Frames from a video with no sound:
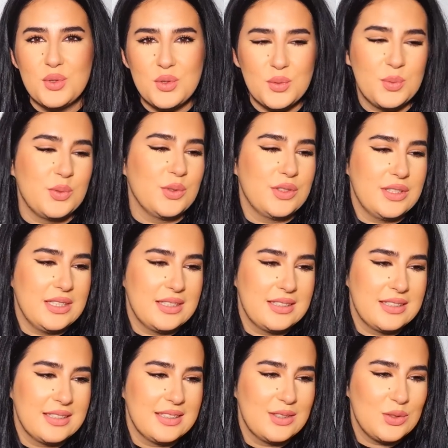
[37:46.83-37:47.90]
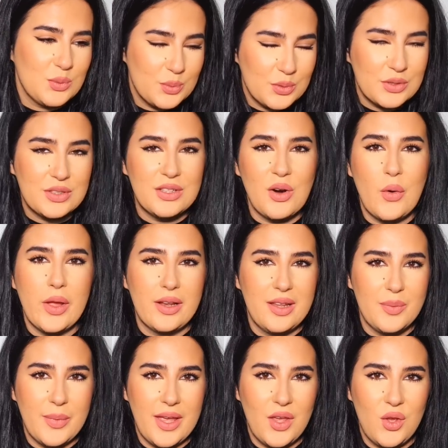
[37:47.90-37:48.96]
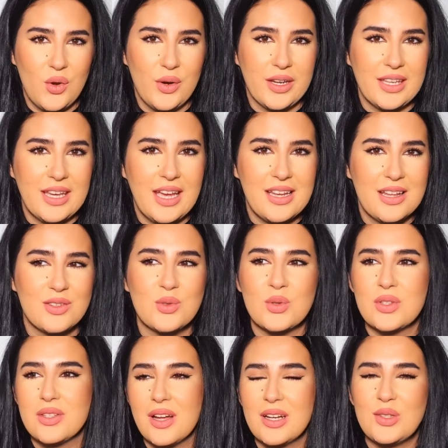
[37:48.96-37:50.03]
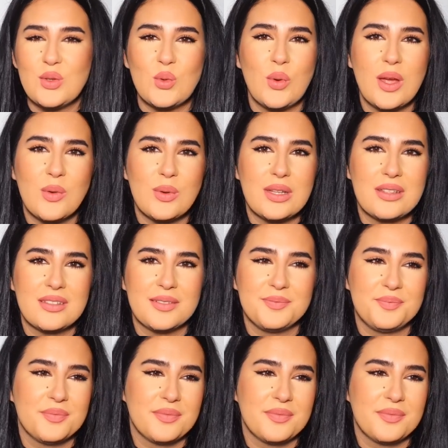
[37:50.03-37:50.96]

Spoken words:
to put the oil in my hair again and to start to wear it.